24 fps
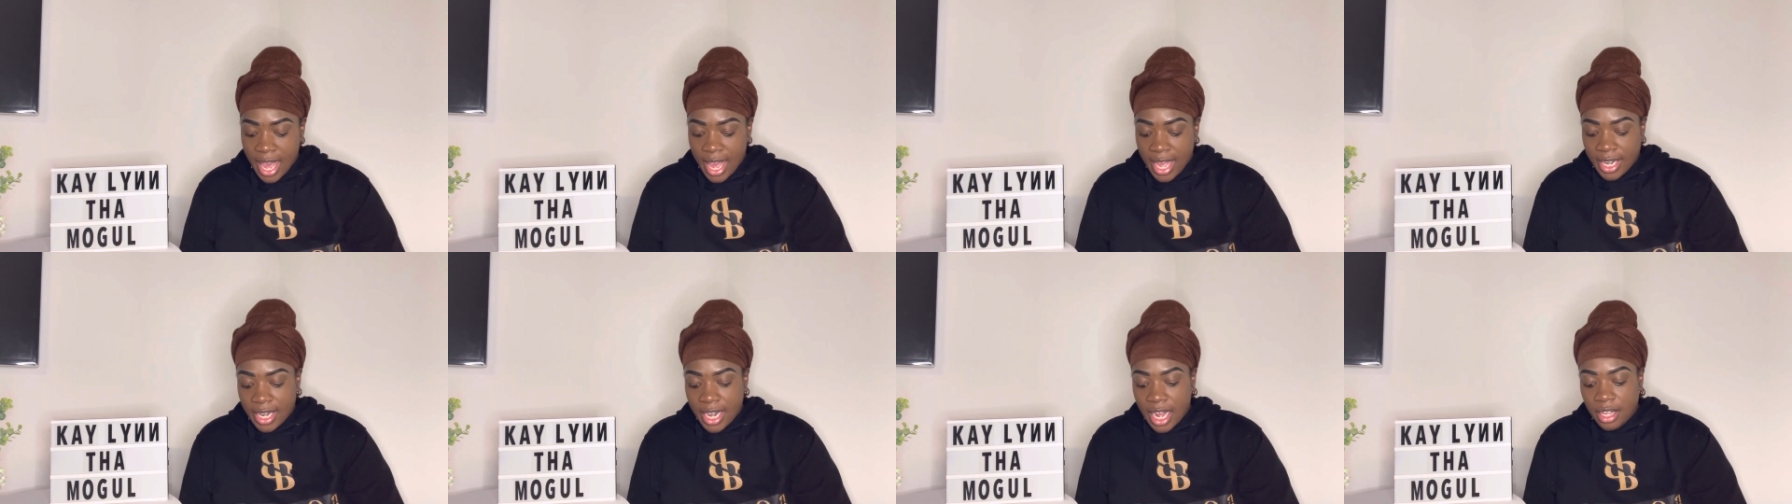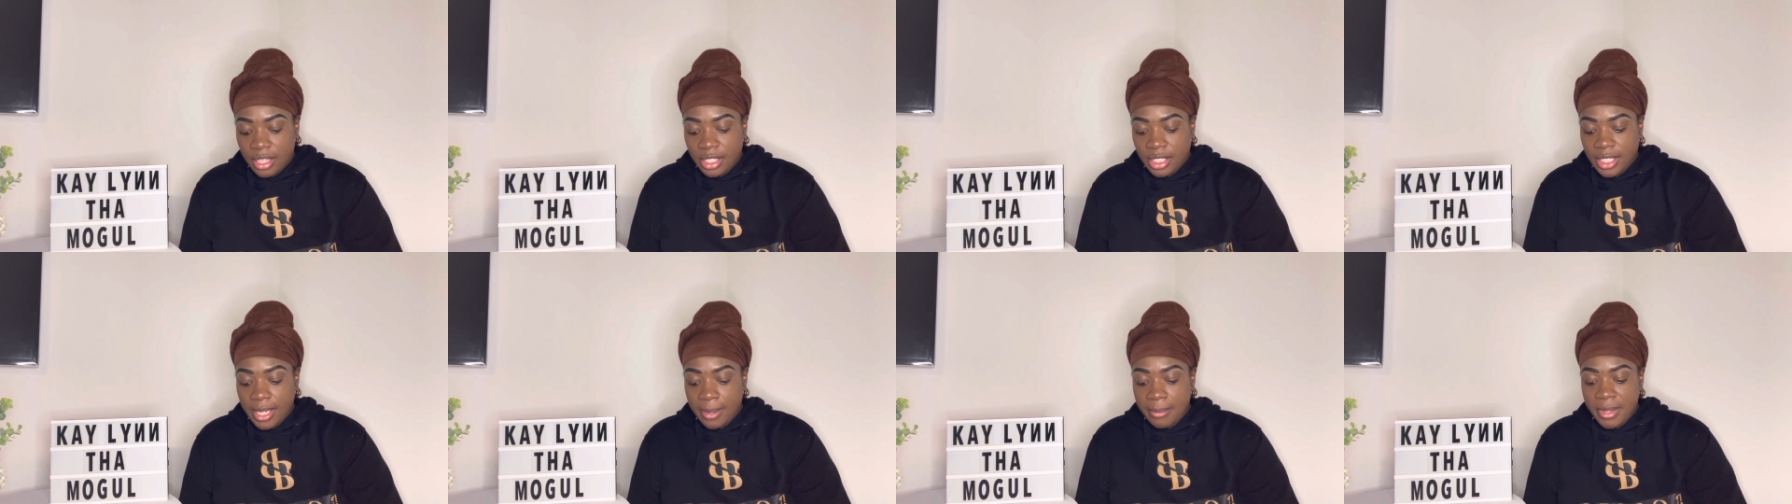Now,
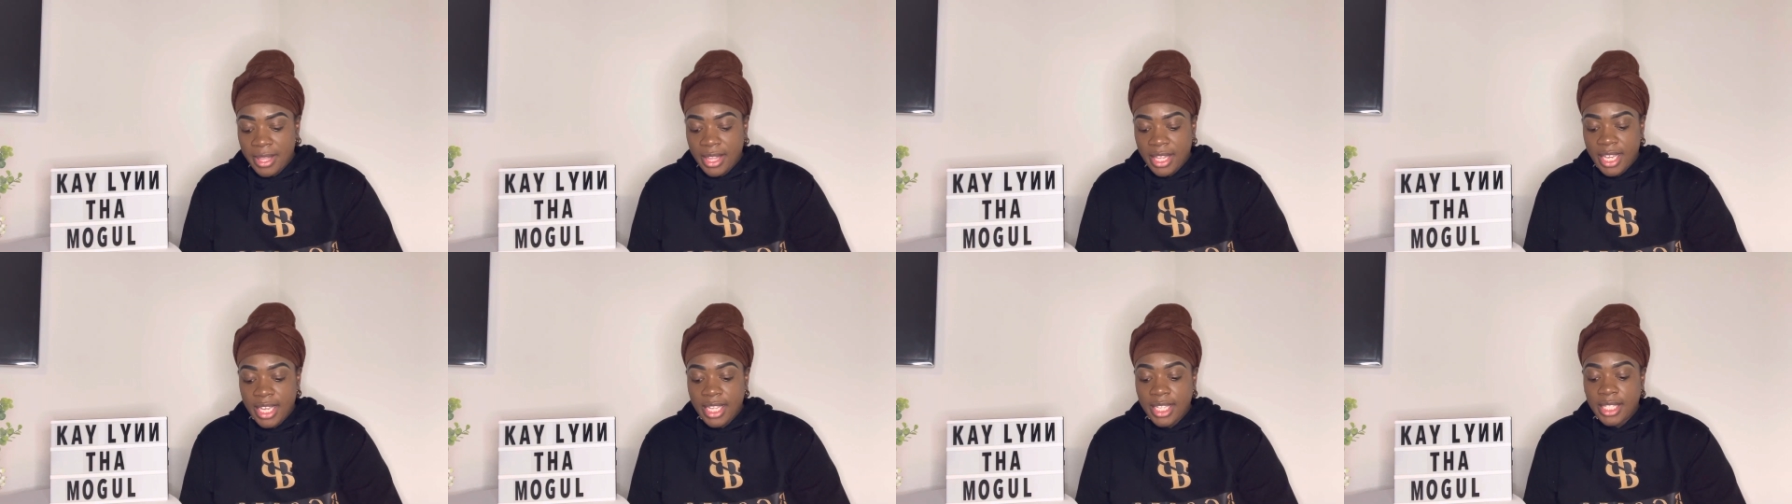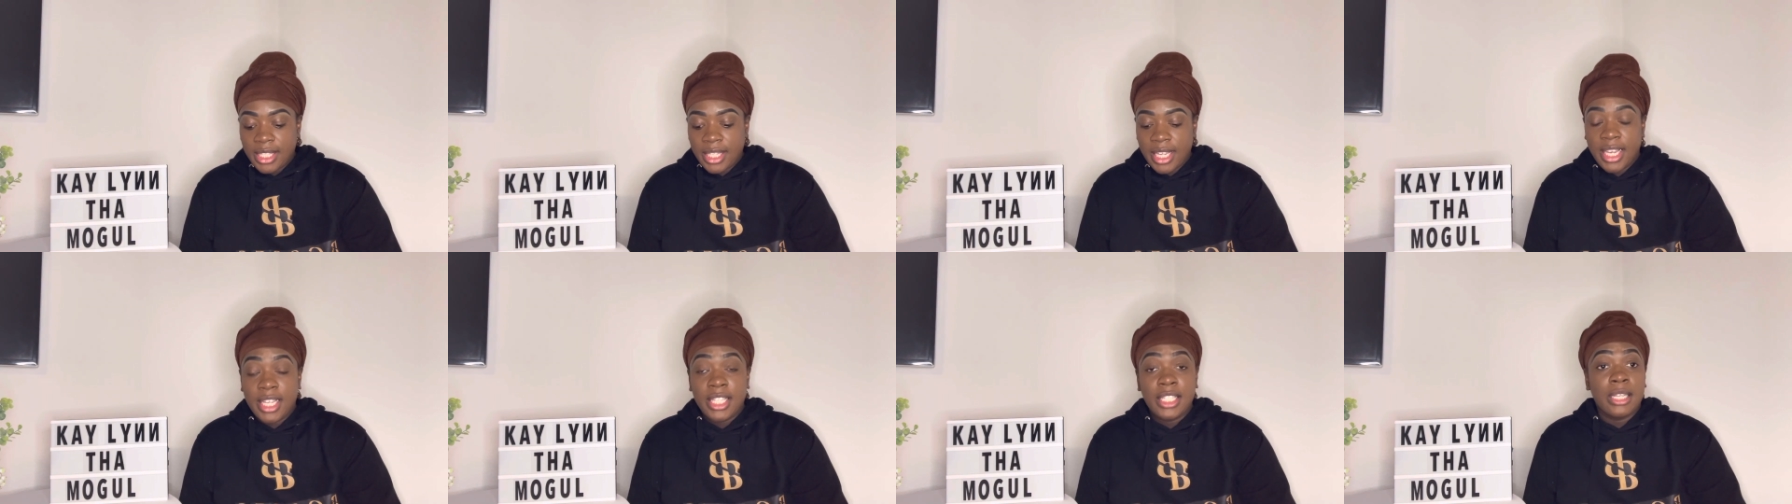some of these
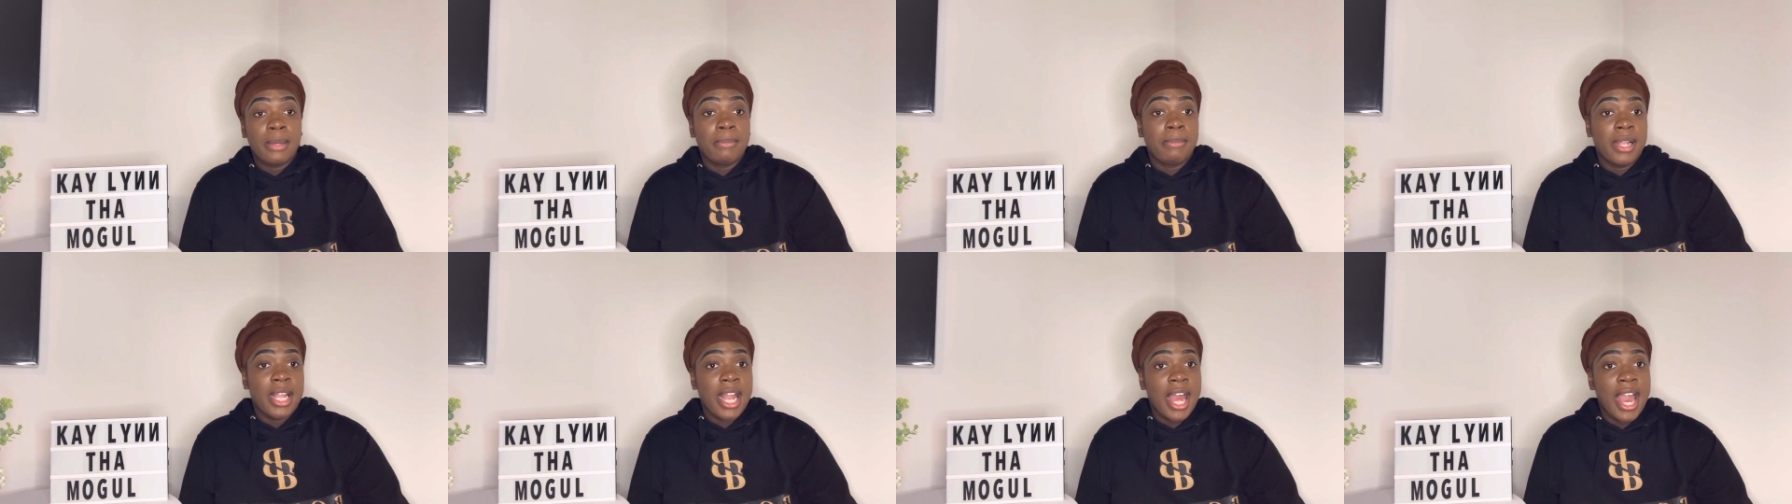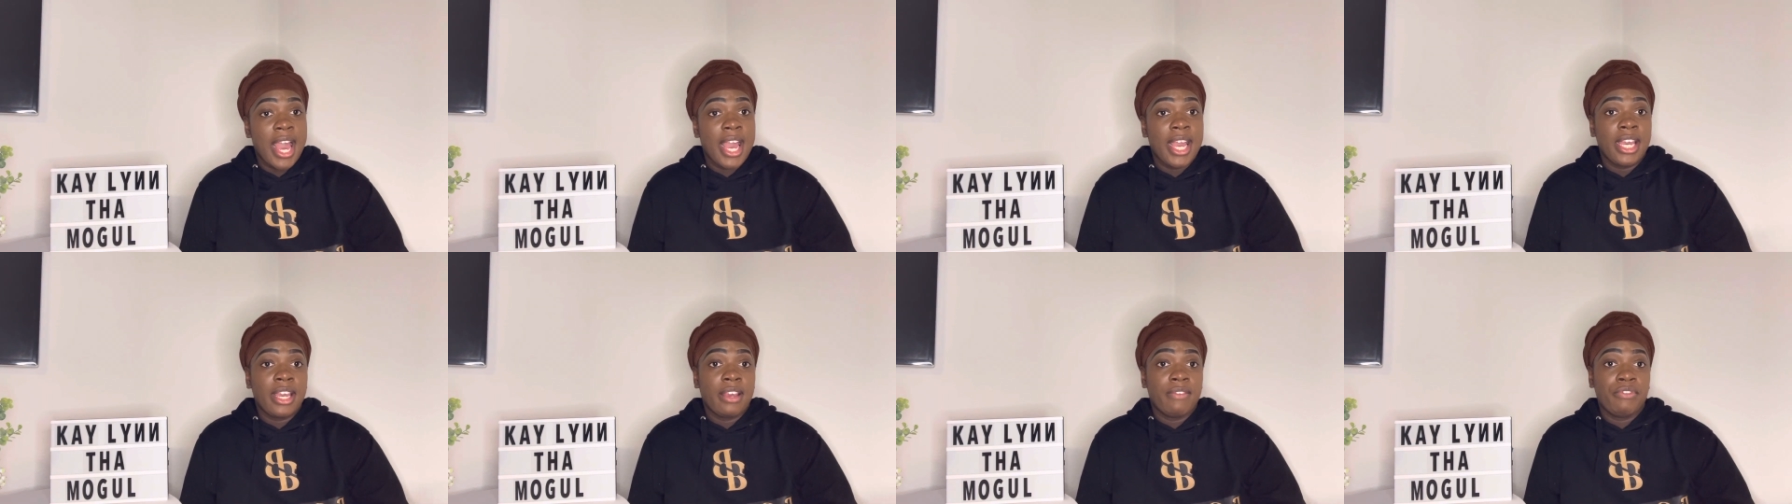things
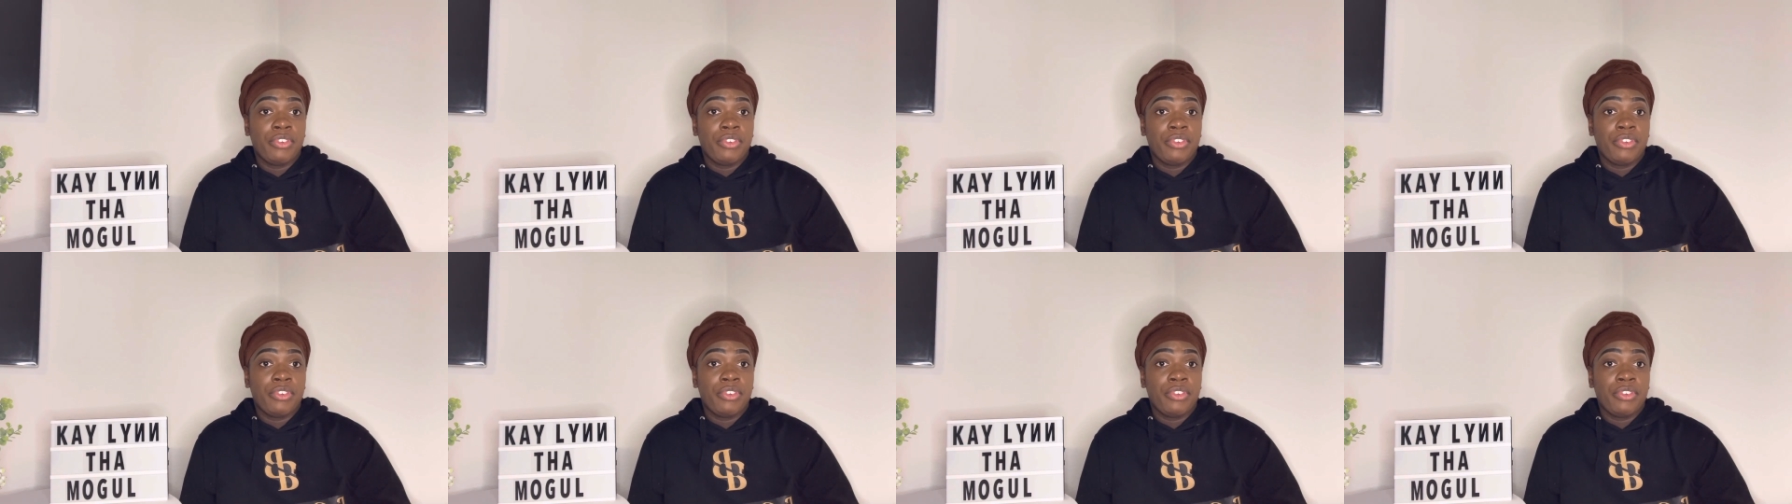apply if